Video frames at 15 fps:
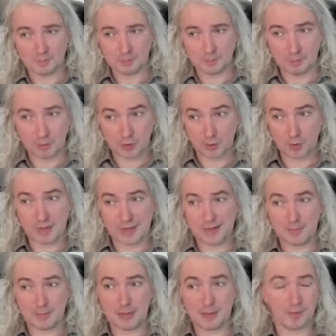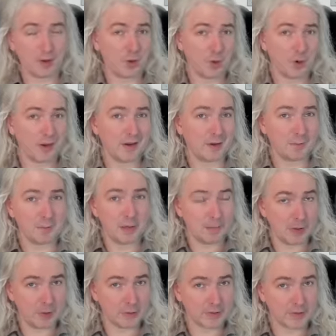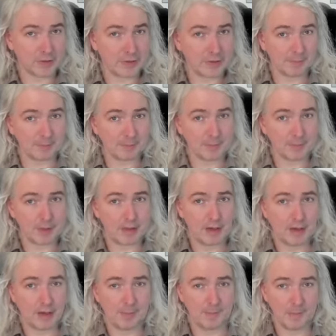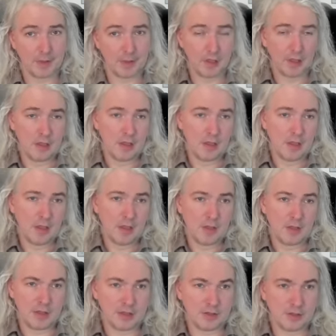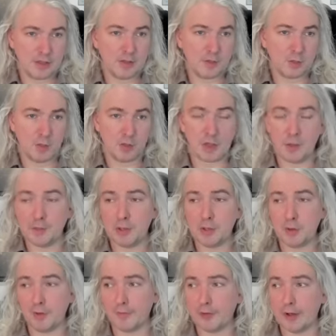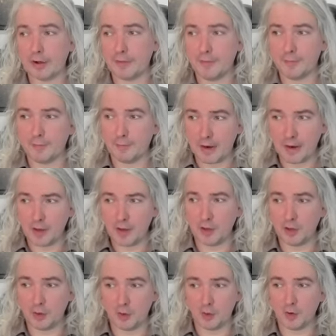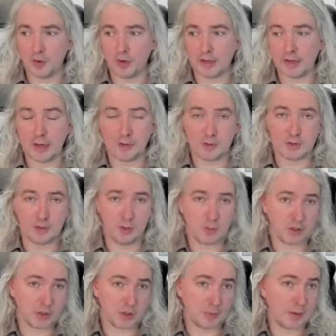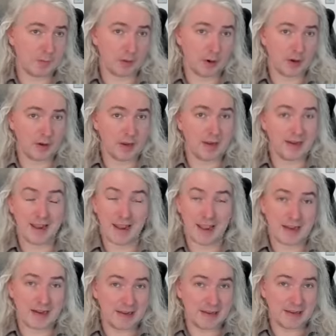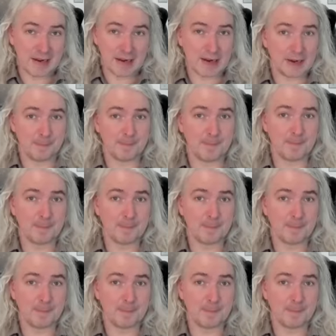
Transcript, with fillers: between me recording it and me posting it. Um, these things will come into effect via an order in council, which can be brought at any time.